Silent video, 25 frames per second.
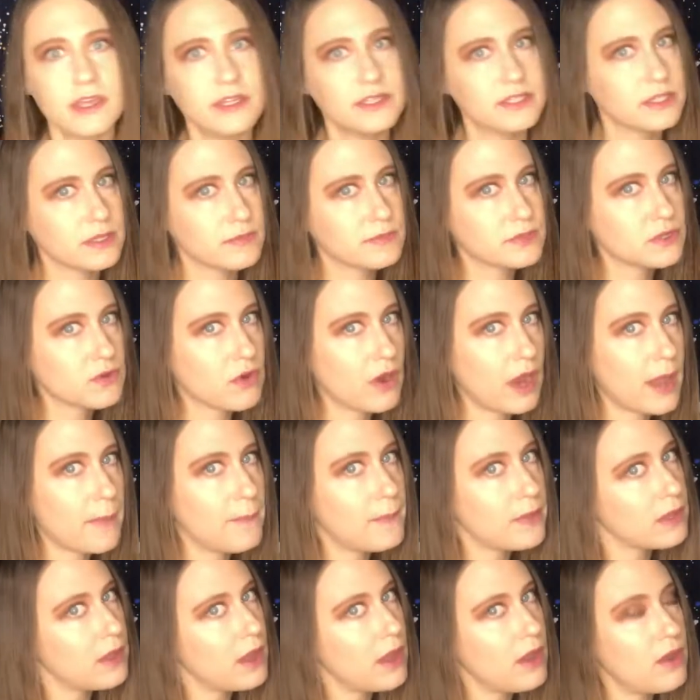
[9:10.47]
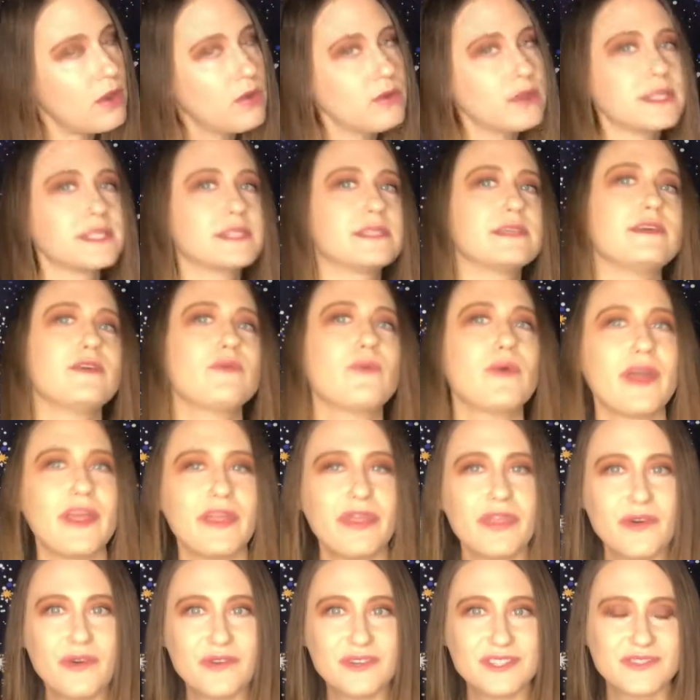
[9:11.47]
subscribe below to see when
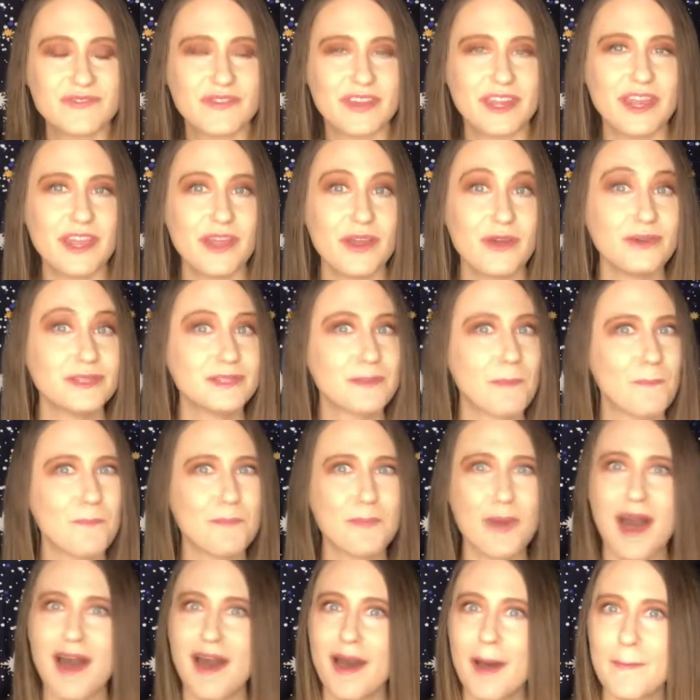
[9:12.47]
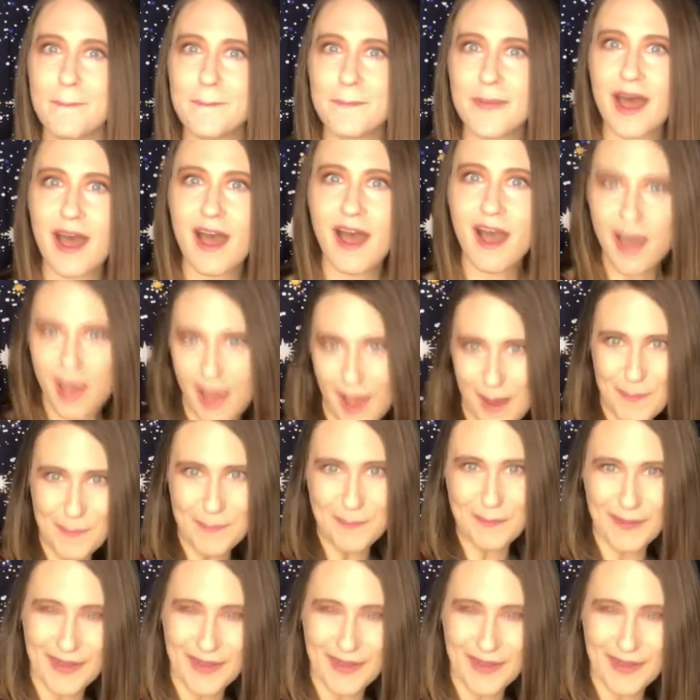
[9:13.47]
those videos pop up.